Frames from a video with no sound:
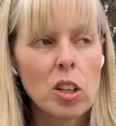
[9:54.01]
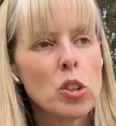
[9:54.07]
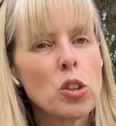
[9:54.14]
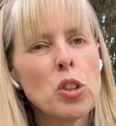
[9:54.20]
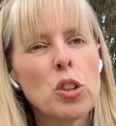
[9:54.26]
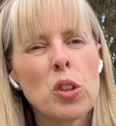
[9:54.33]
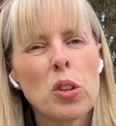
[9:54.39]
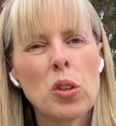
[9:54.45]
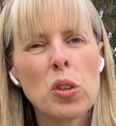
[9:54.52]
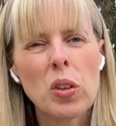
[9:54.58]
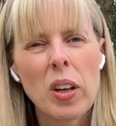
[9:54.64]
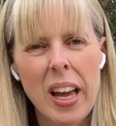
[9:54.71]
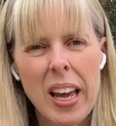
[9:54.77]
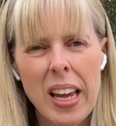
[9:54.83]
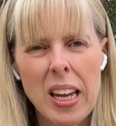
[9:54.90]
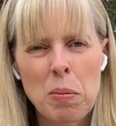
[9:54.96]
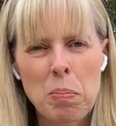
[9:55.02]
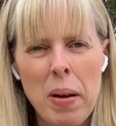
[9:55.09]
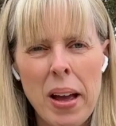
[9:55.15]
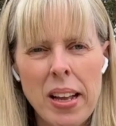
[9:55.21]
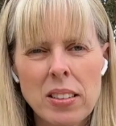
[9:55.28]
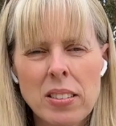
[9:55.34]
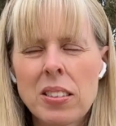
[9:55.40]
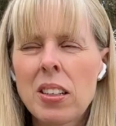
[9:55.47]
2 heat
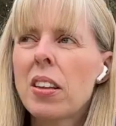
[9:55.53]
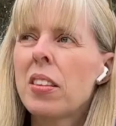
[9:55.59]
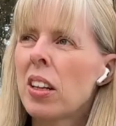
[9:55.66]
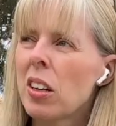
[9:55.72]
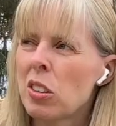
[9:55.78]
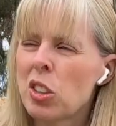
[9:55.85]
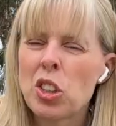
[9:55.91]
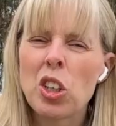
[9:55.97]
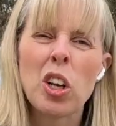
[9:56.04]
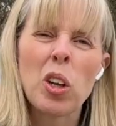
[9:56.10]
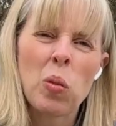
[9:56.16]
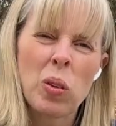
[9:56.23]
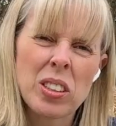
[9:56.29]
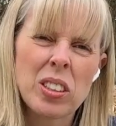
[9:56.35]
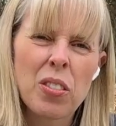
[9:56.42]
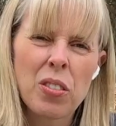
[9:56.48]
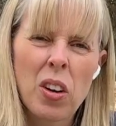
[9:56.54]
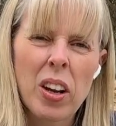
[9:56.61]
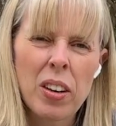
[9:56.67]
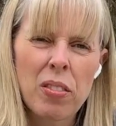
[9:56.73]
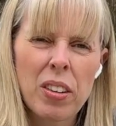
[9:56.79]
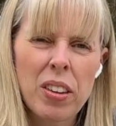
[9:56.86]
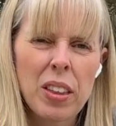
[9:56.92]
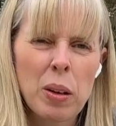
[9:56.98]
mats that I'll show you once I've got
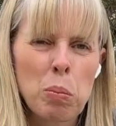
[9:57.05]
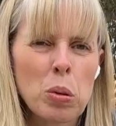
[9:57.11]
everything